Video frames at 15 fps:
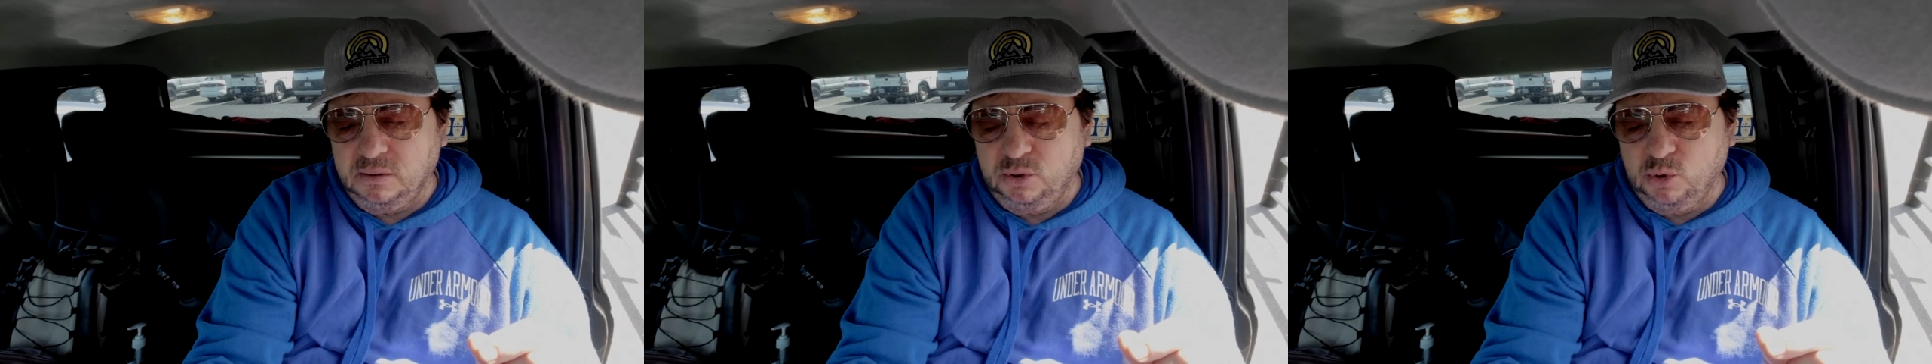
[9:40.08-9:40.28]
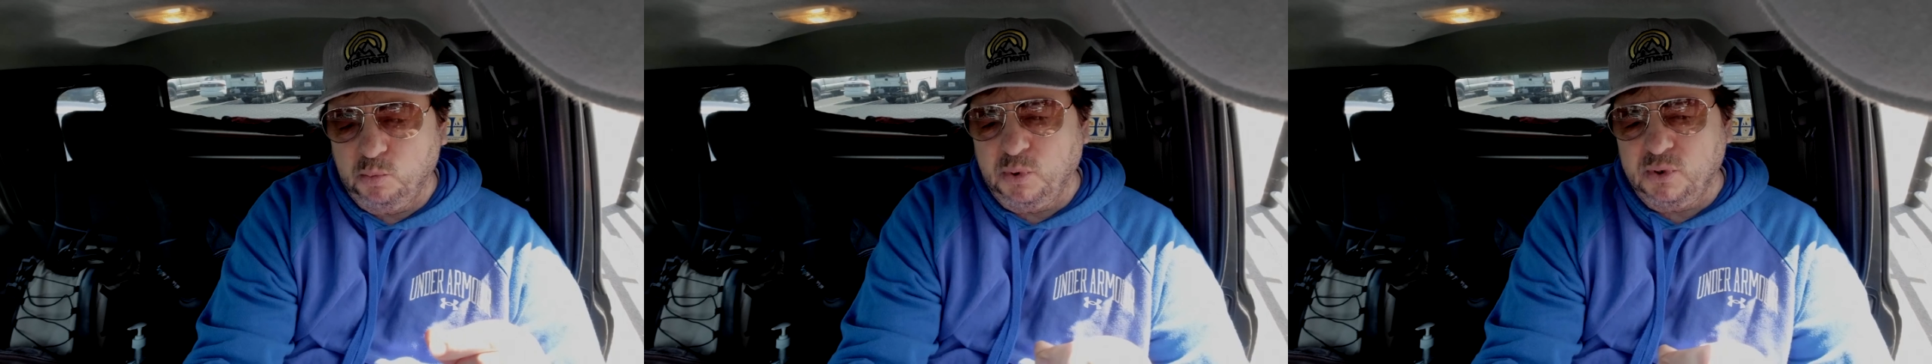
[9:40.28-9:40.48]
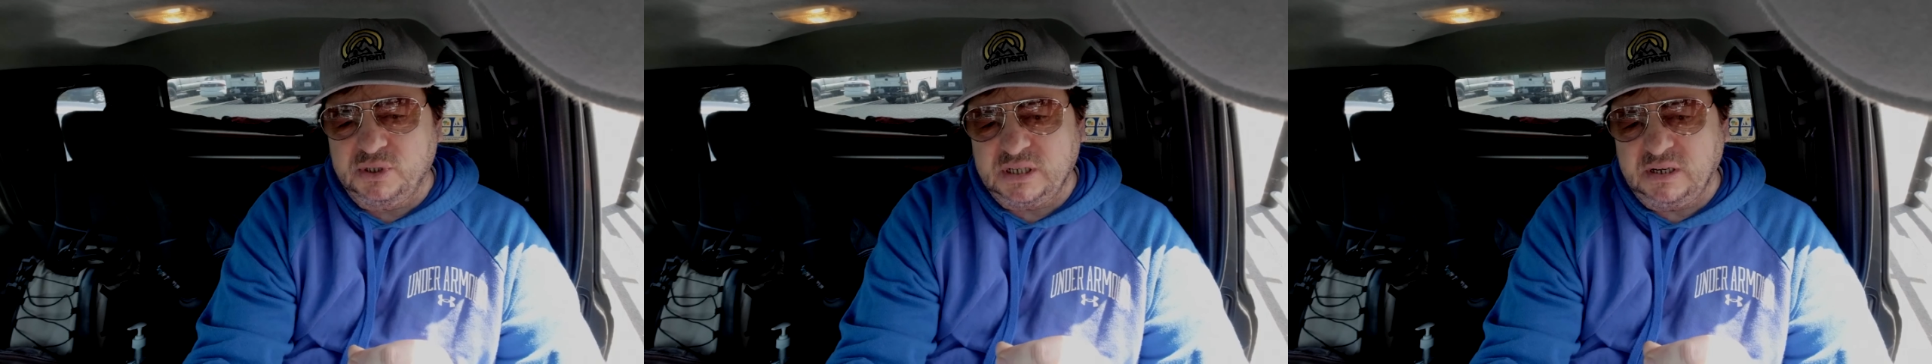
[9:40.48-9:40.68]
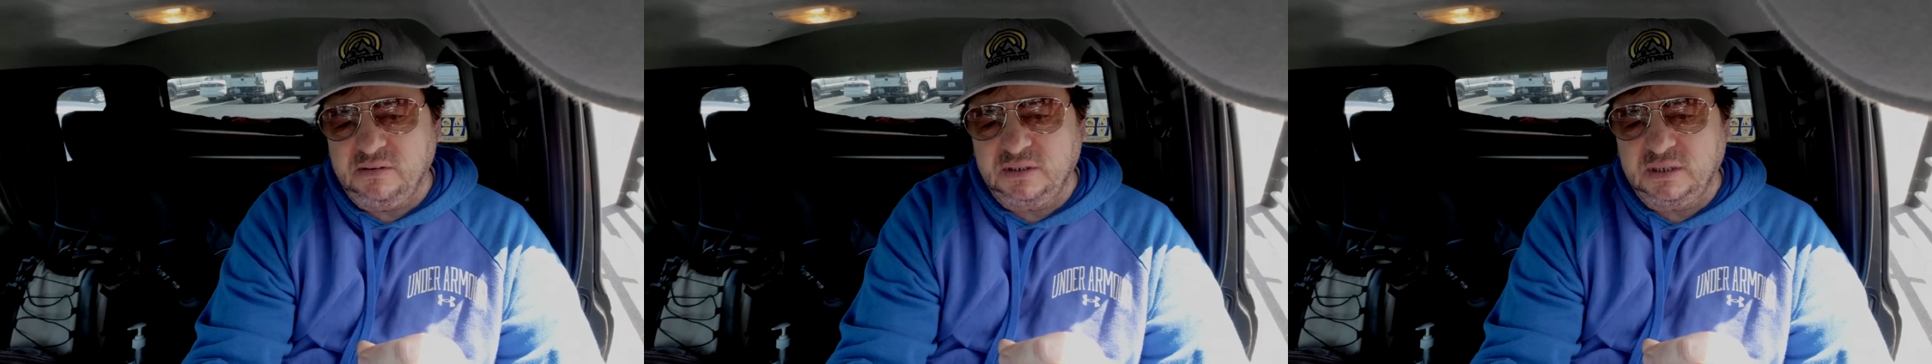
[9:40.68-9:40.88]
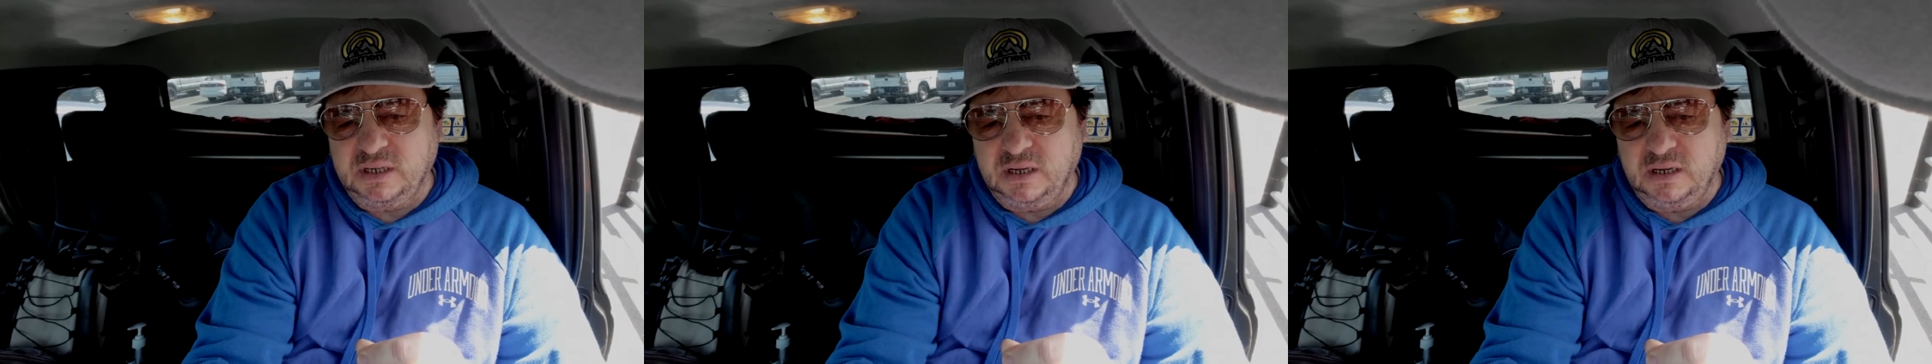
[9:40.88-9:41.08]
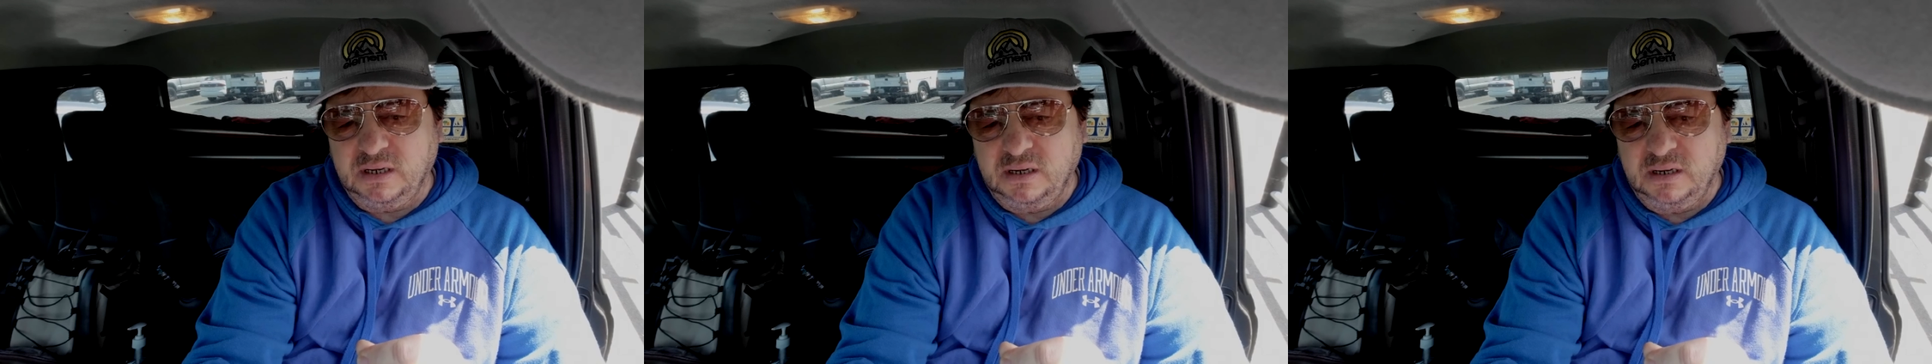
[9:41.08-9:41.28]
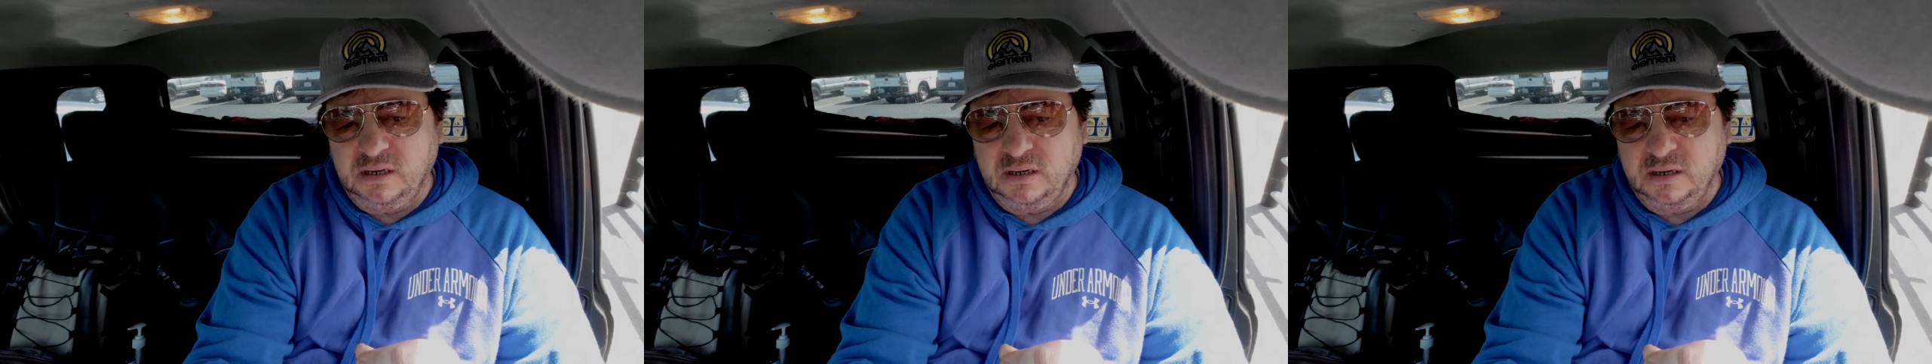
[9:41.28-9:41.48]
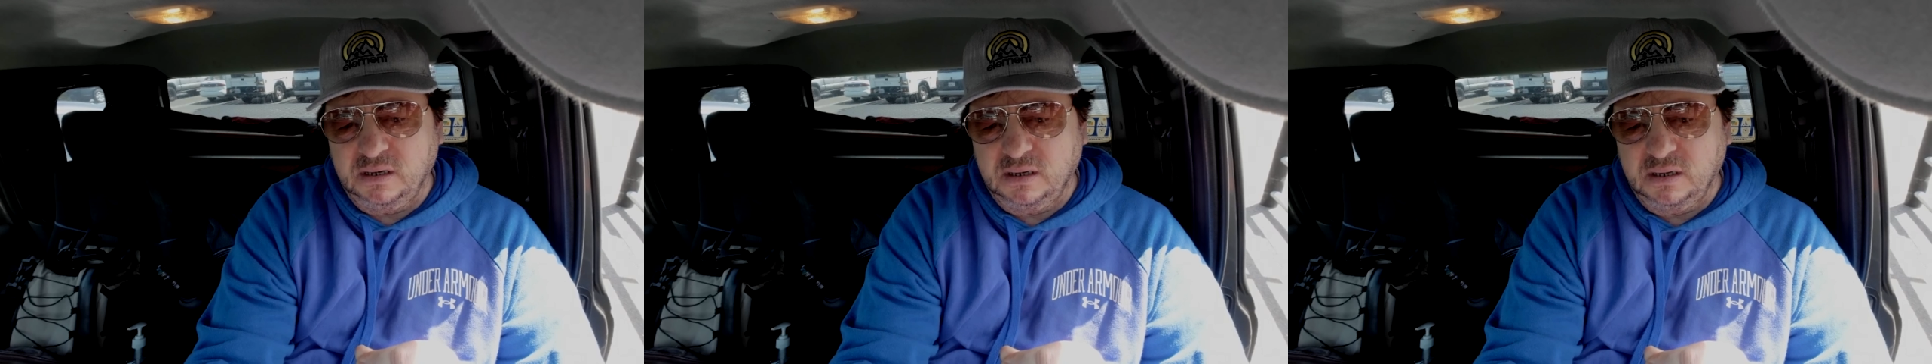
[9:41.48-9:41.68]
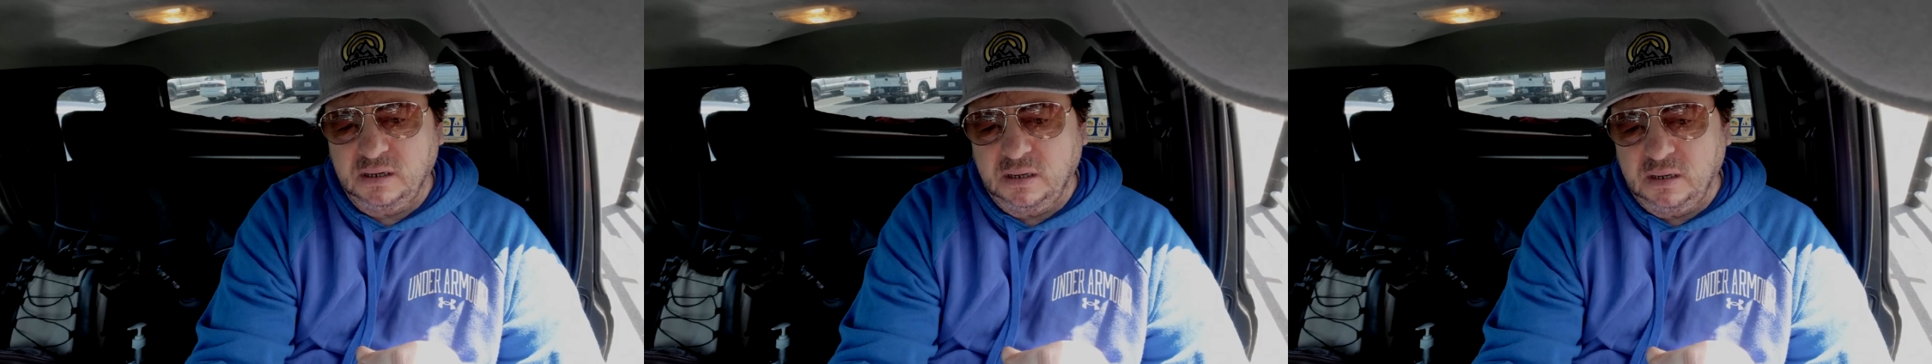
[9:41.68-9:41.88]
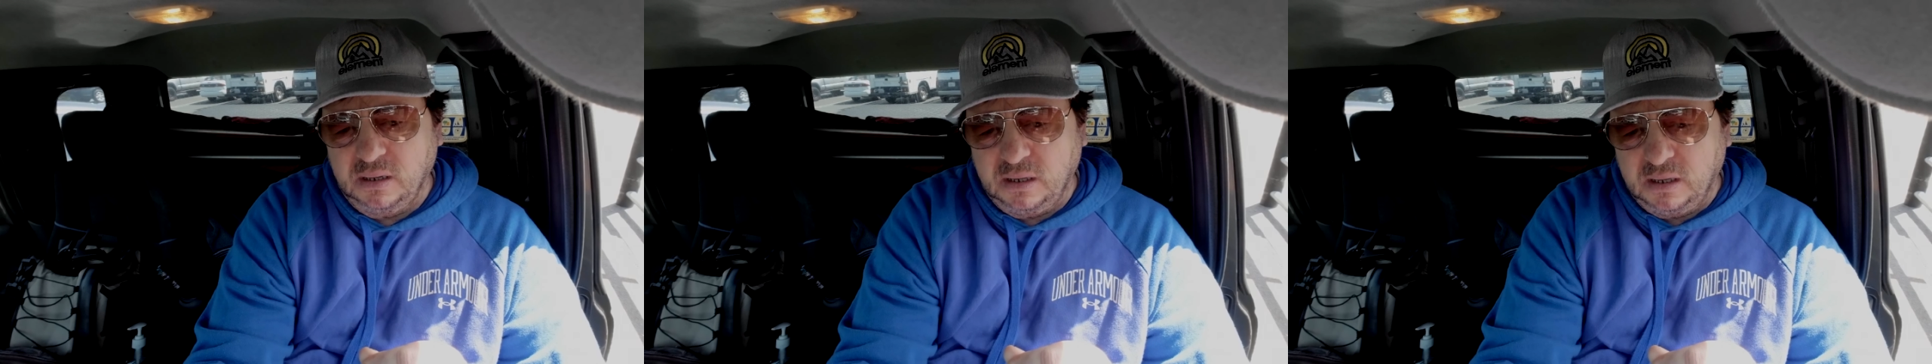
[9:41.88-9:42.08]
2.7K,
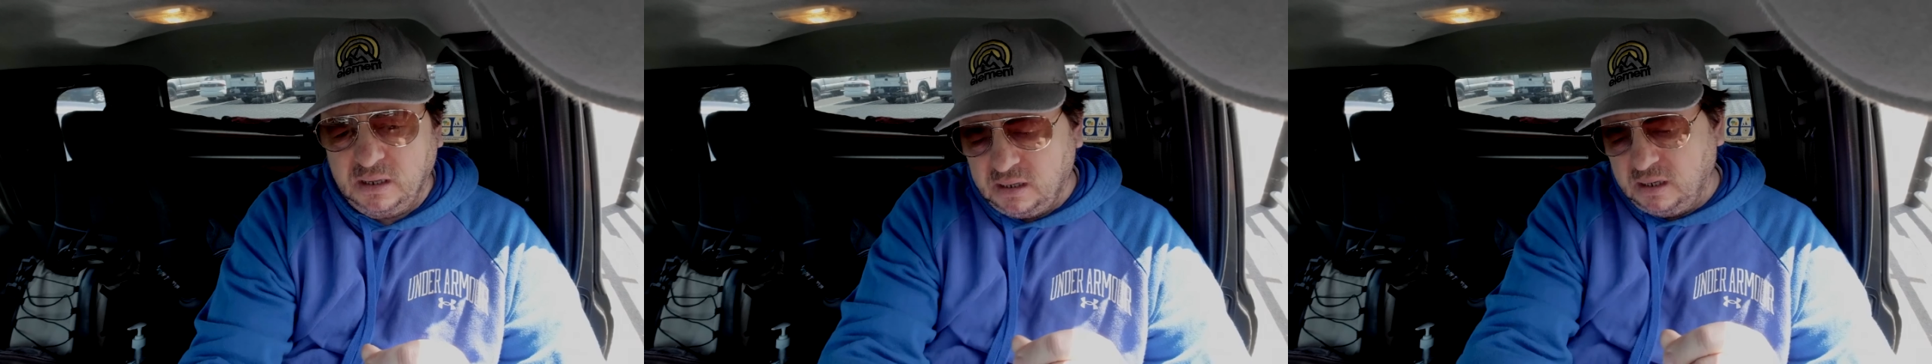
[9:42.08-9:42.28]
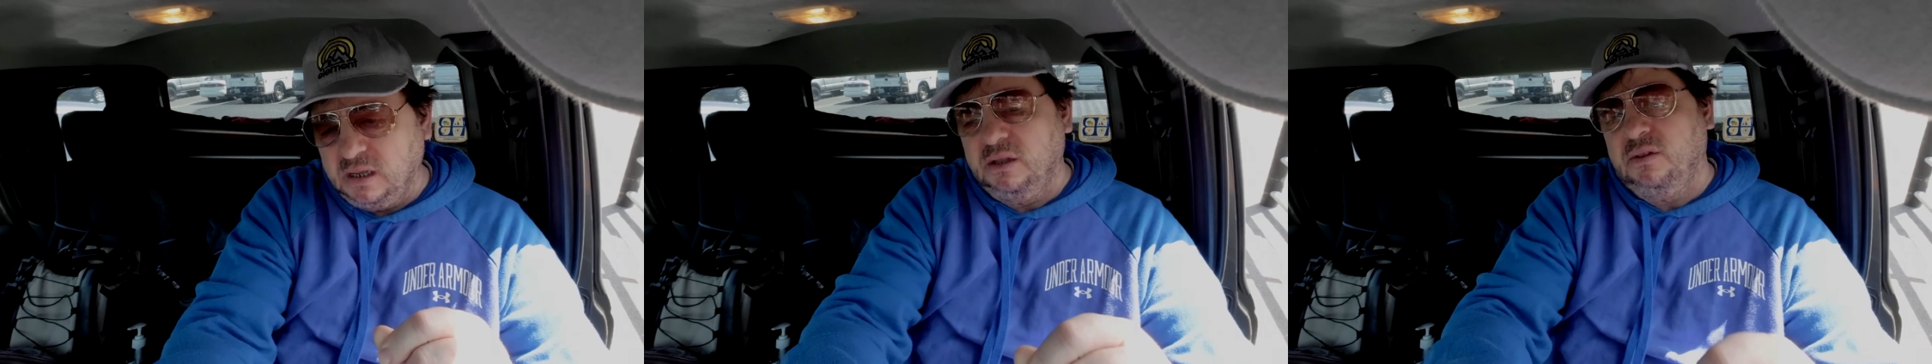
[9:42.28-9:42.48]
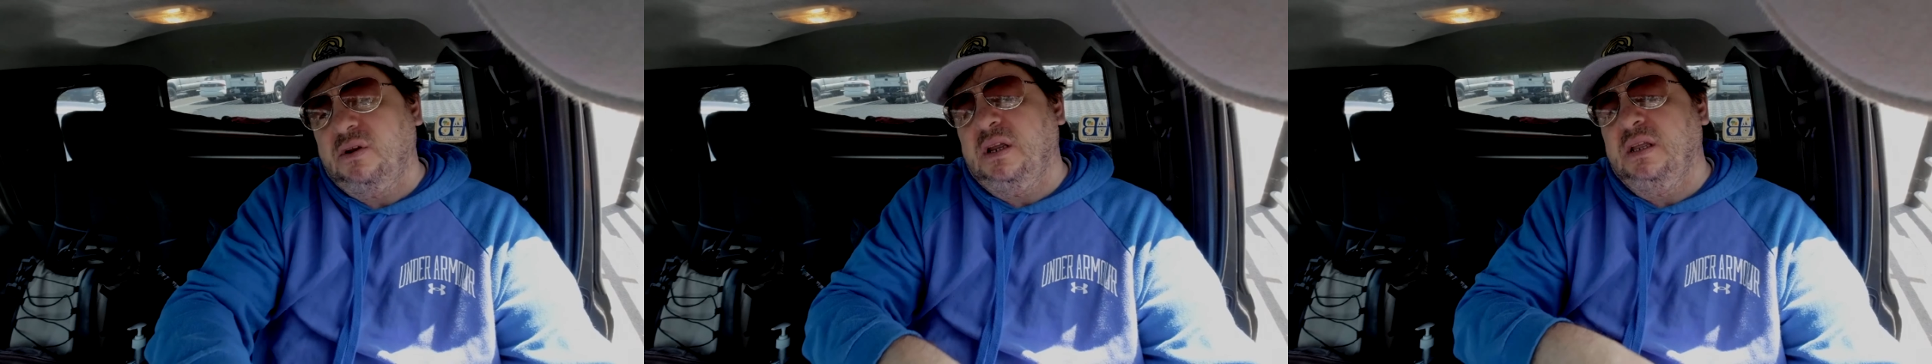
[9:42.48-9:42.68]
and